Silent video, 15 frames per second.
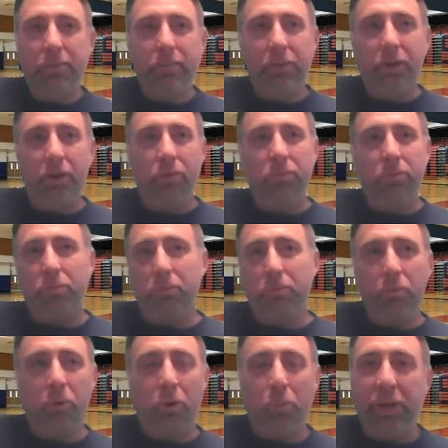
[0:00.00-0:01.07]
you know,
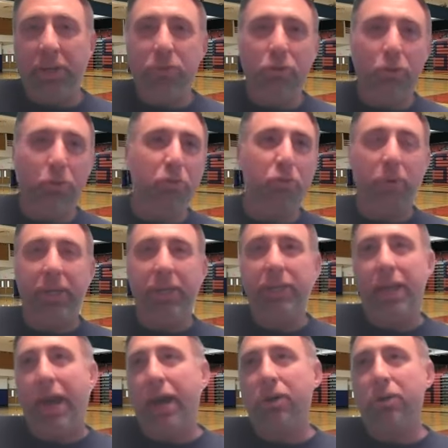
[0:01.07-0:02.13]
what we do between
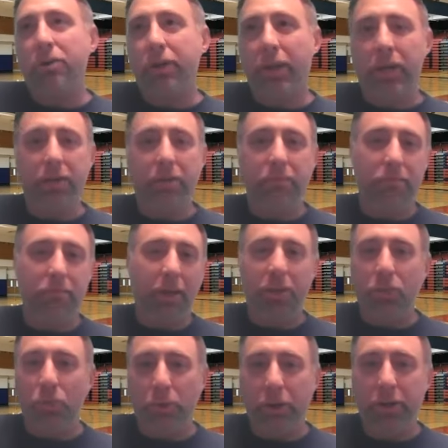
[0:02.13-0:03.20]
now and
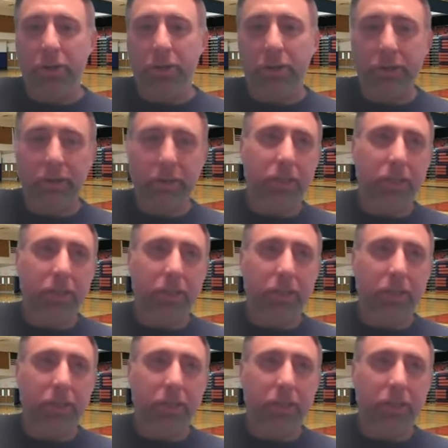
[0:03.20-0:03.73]
the winter